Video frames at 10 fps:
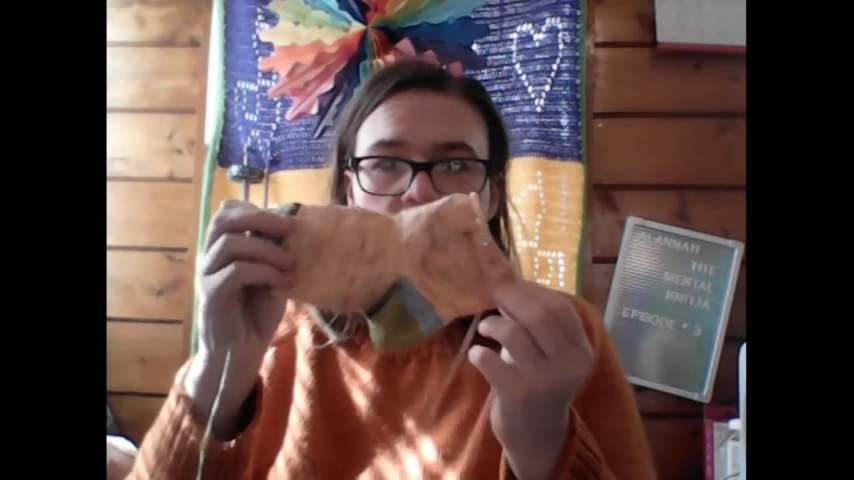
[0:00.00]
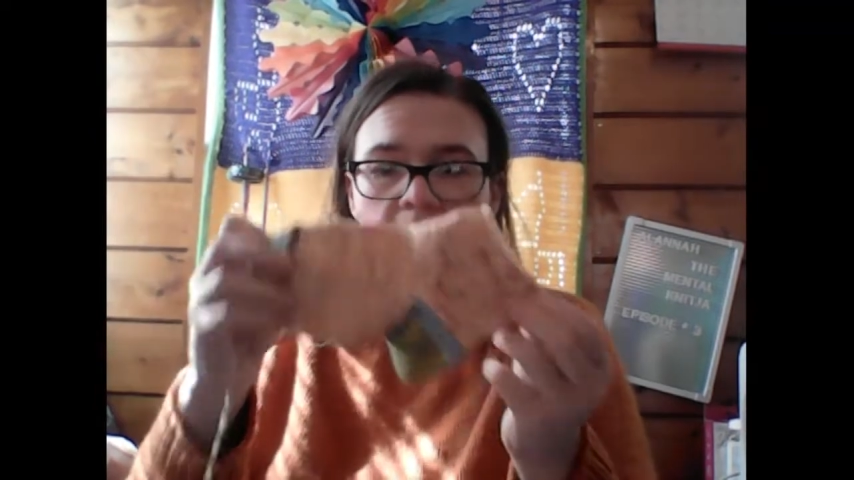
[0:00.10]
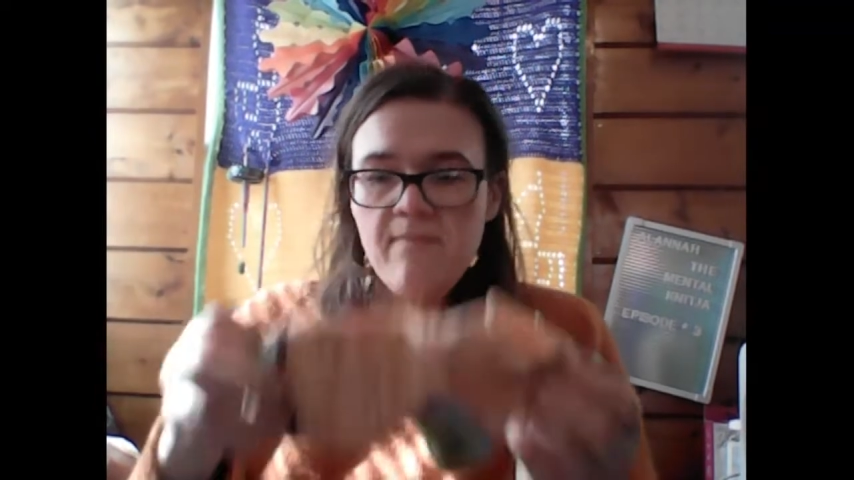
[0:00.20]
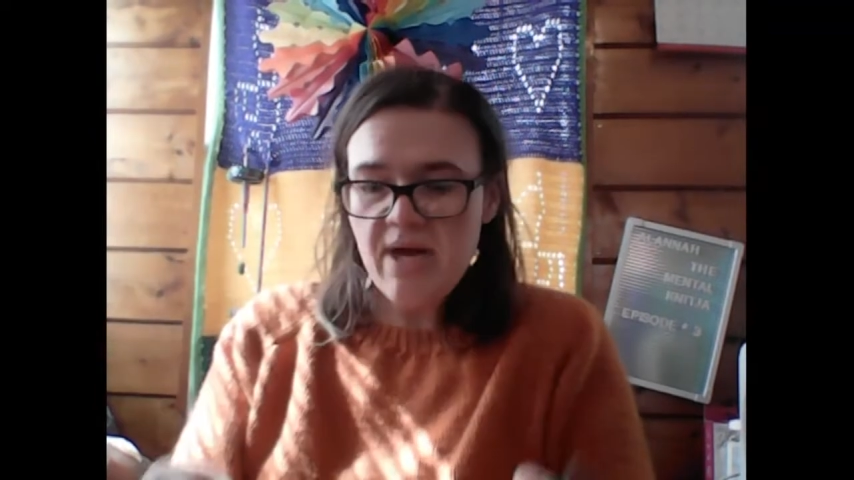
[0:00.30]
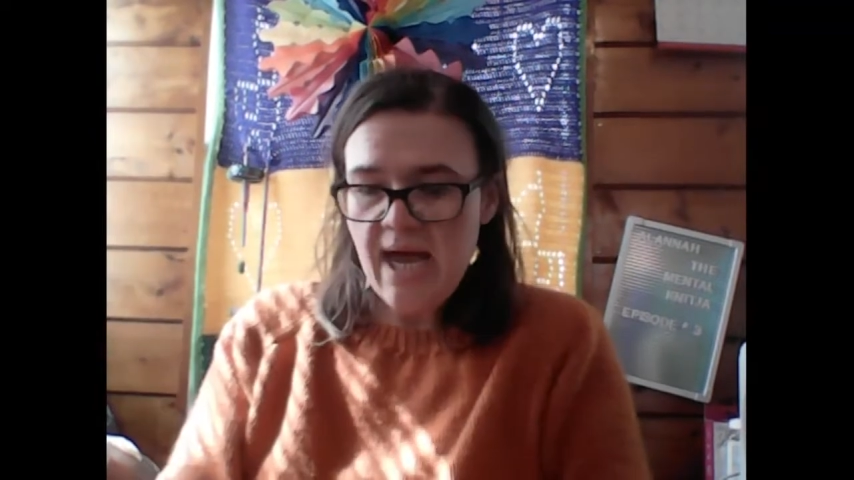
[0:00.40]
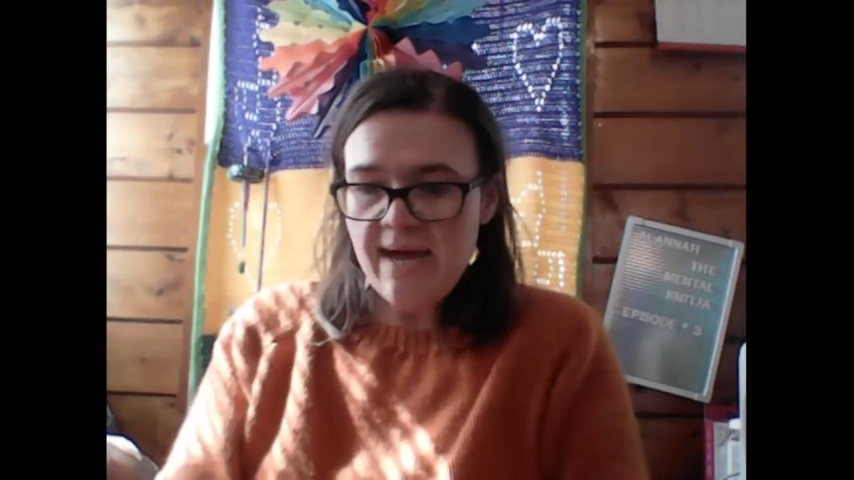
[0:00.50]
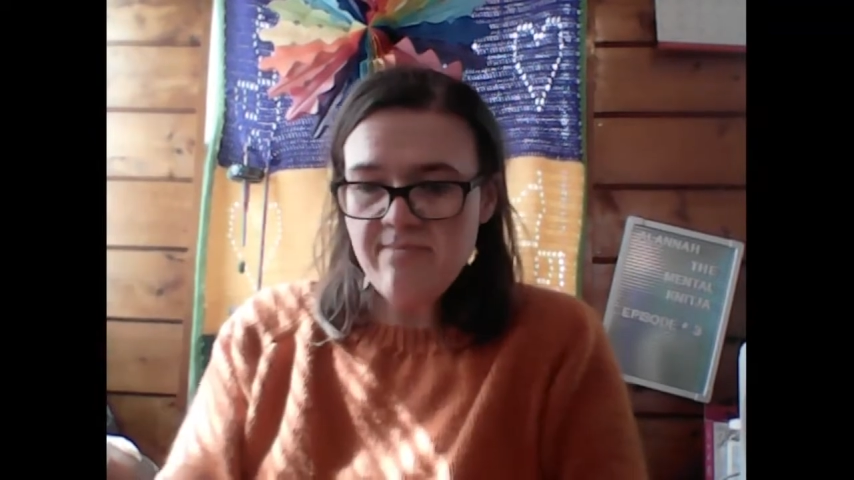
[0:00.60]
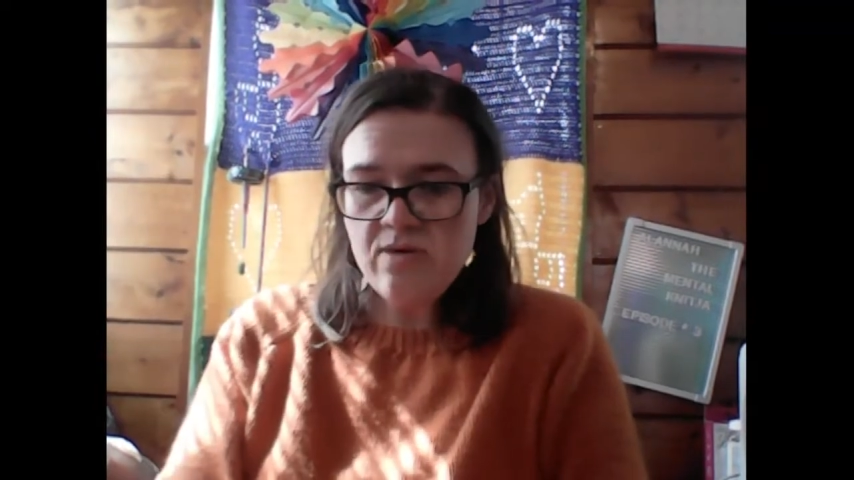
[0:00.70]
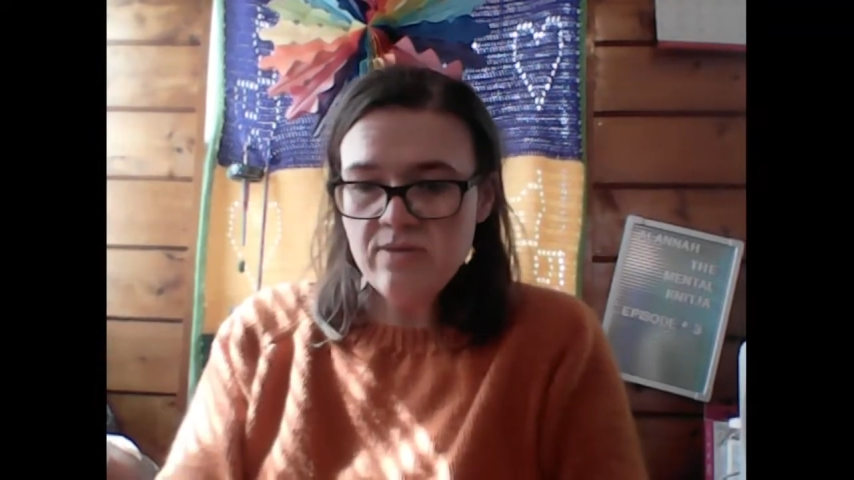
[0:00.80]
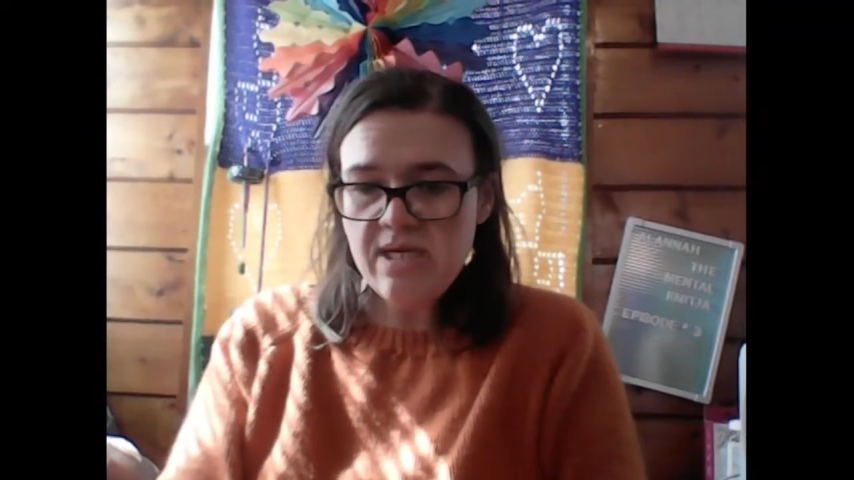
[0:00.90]
But I'm
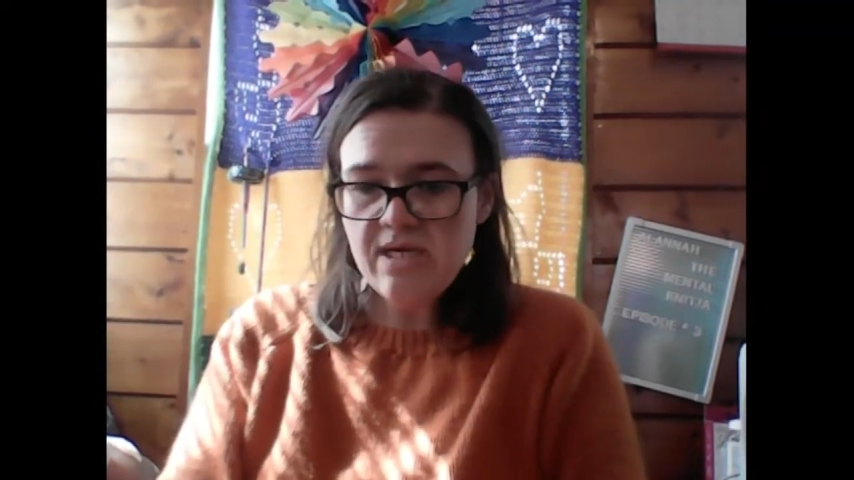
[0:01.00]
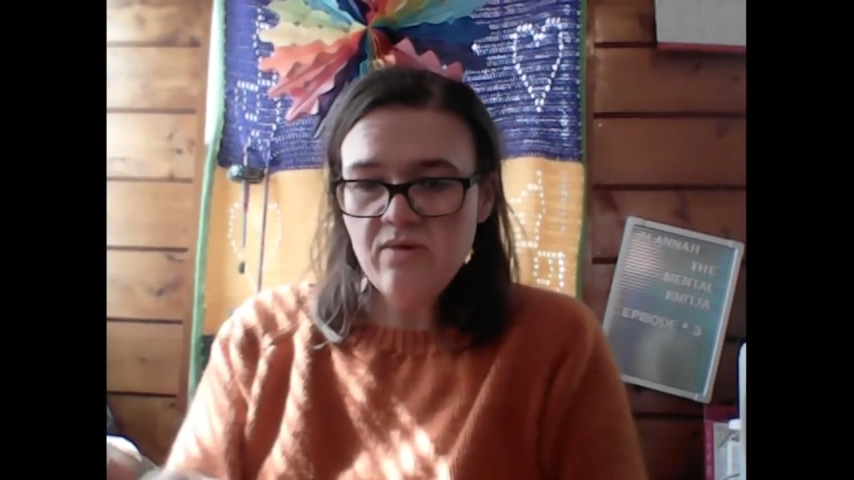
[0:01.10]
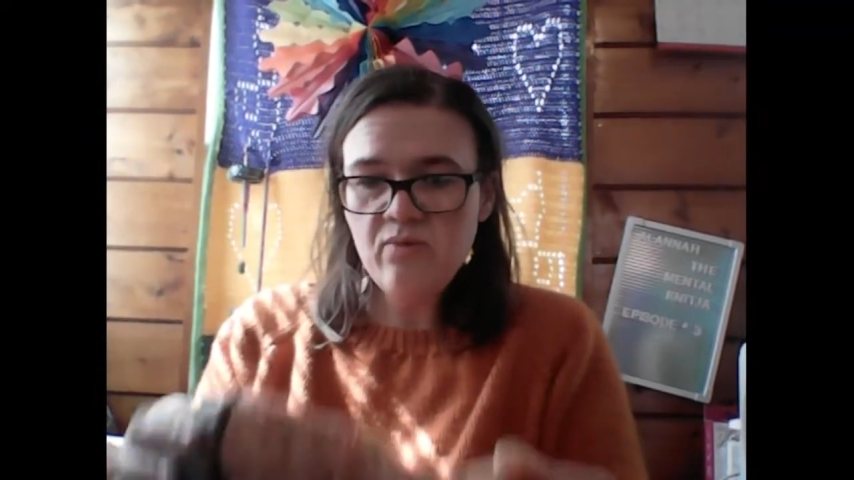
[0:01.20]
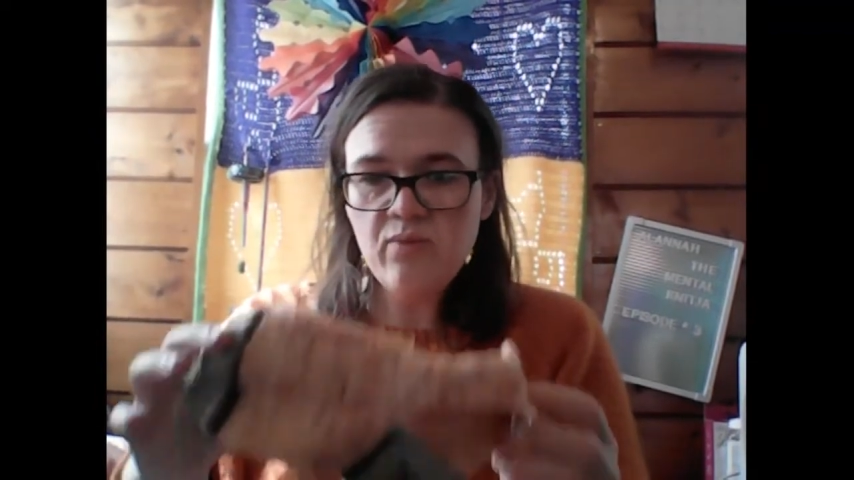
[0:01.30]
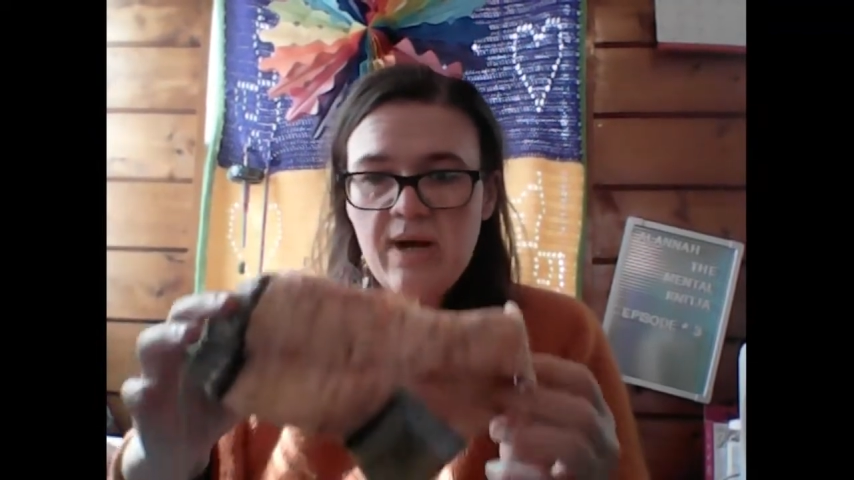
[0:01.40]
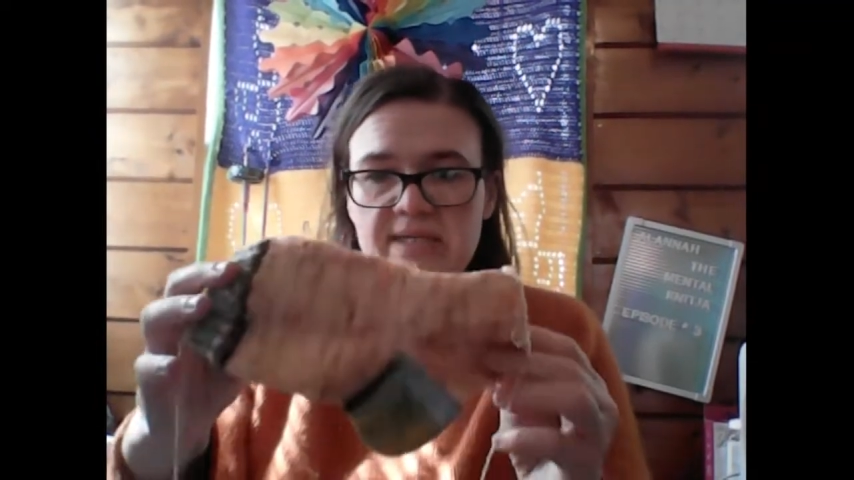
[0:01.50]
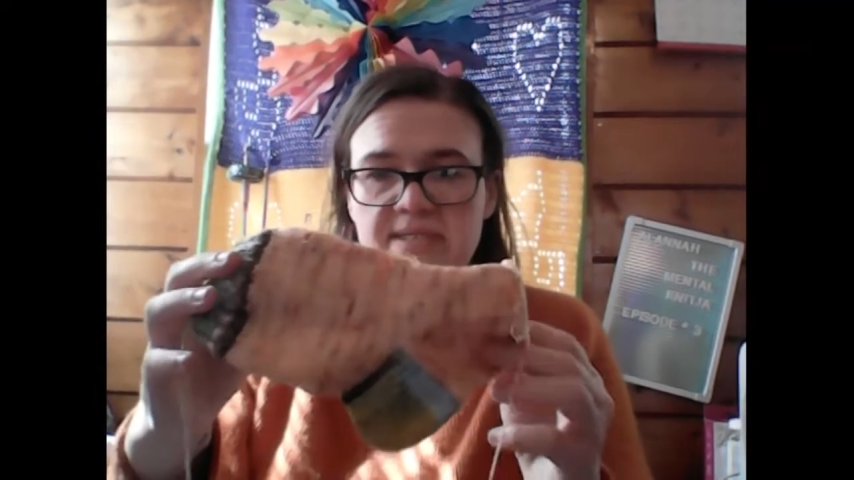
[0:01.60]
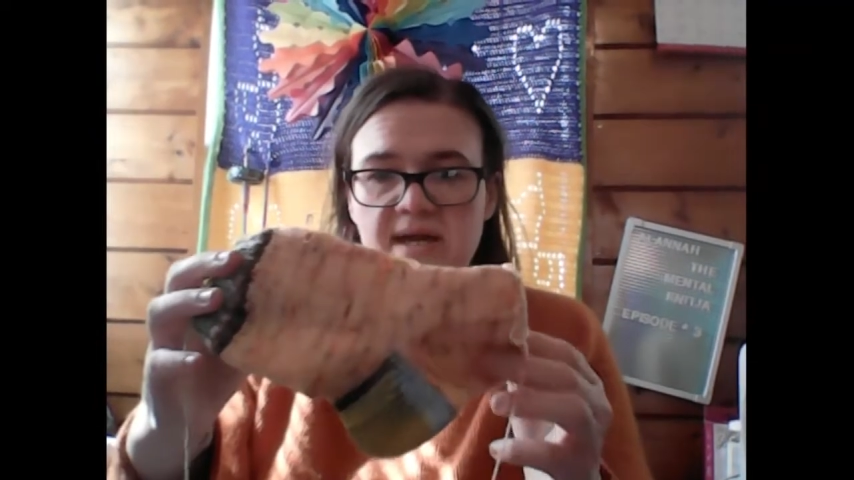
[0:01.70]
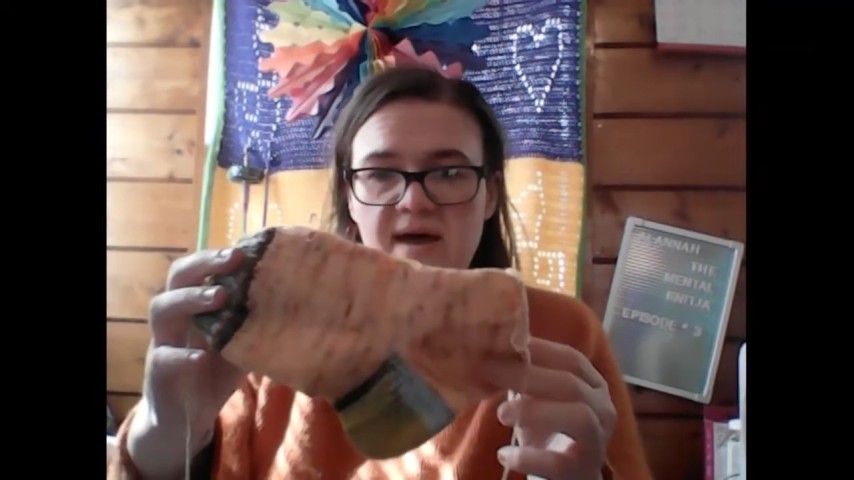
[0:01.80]
using the rest